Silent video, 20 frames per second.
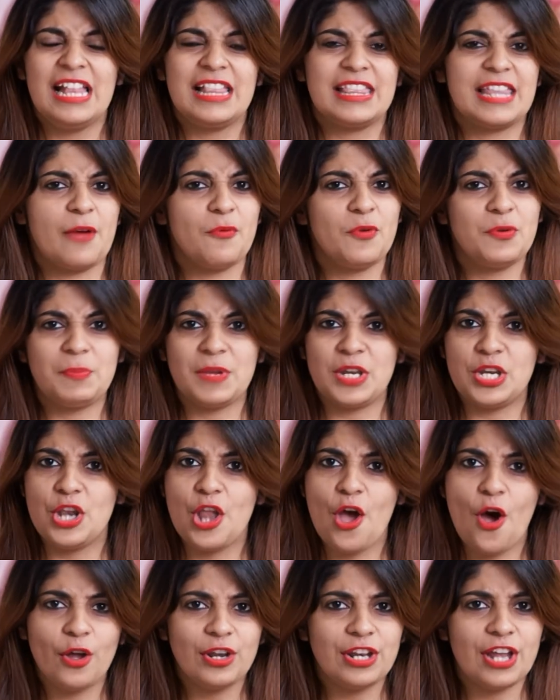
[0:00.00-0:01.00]
There would be
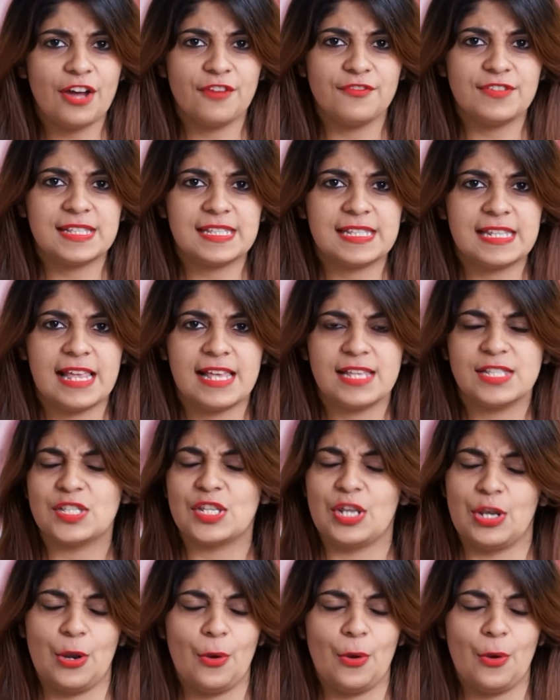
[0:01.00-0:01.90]
no nervousness,